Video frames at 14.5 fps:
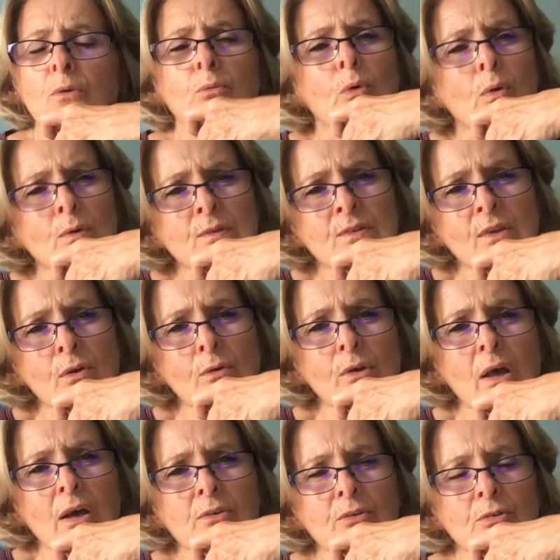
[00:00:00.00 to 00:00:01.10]
also
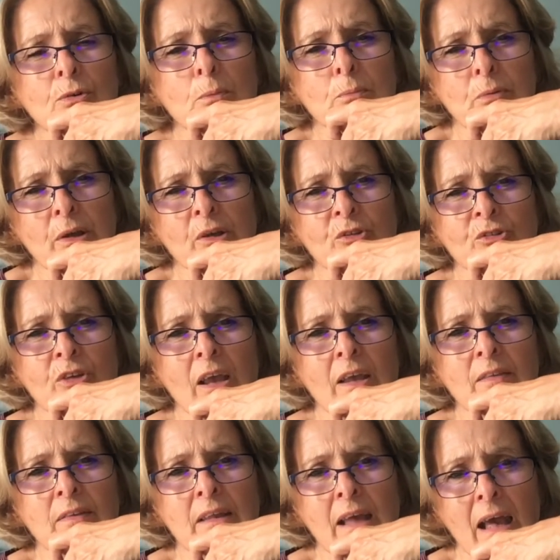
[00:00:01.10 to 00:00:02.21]
learned to
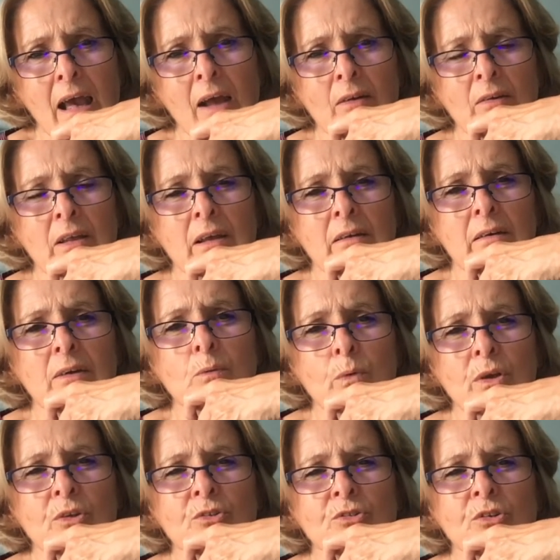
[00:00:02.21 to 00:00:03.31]
appreciate the area in
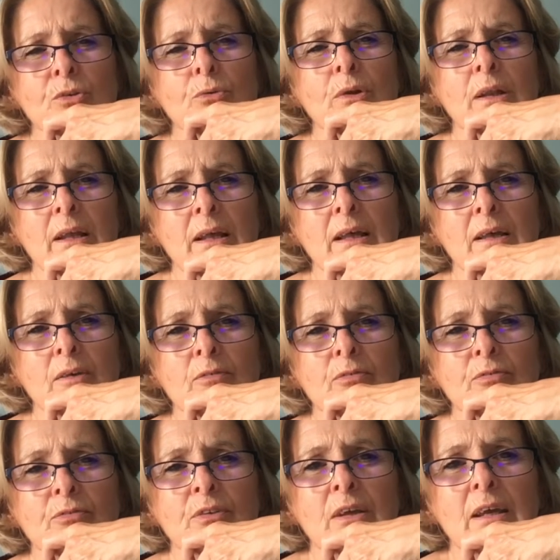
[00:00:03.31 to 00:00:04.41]
which you
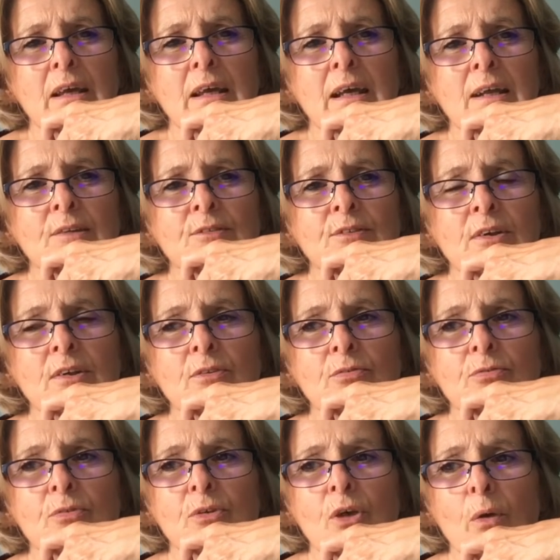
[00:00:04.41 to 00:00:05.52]
lived. Instead of
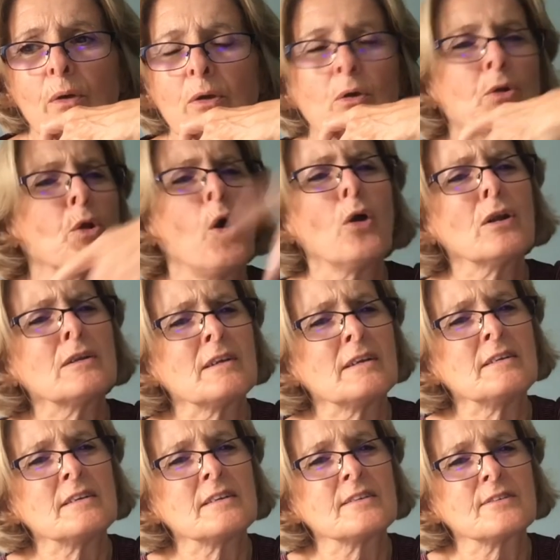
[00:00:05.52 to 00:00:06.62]
going on holiday
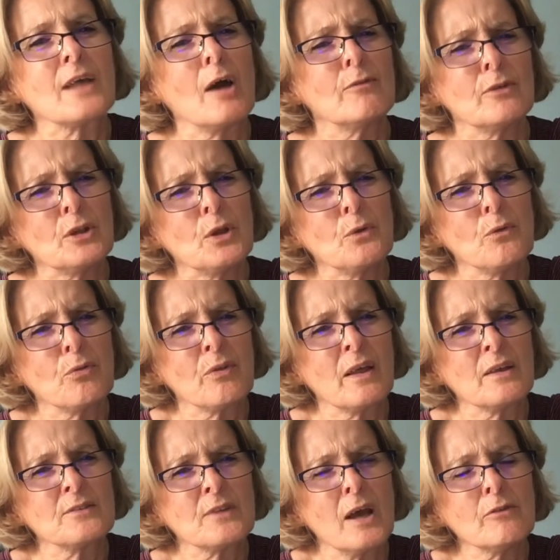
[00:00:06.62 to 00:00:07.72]
to discover new
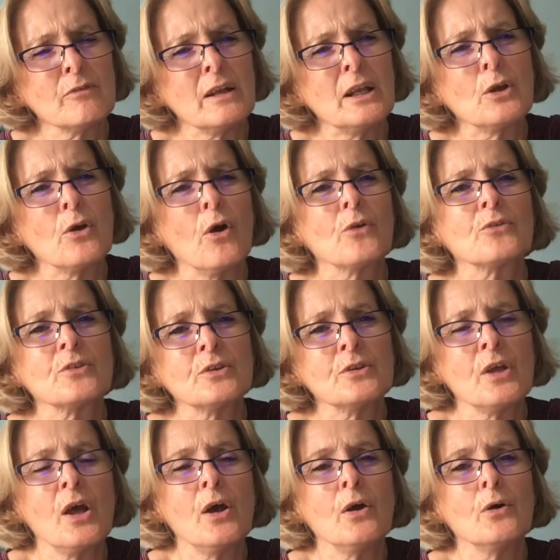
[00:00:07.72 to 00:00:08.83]
things, I really got to
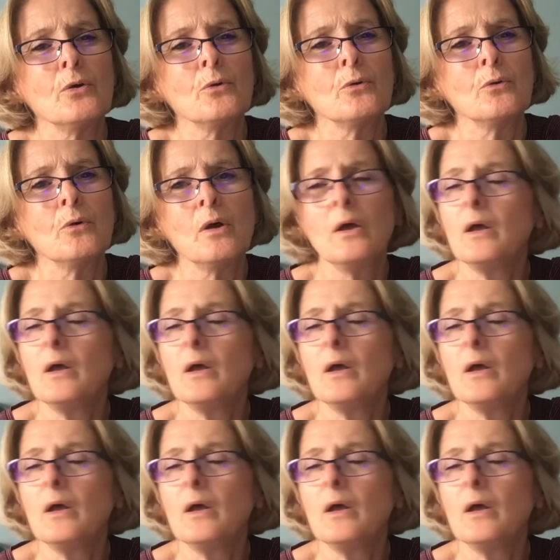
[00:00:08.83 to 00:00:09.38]
know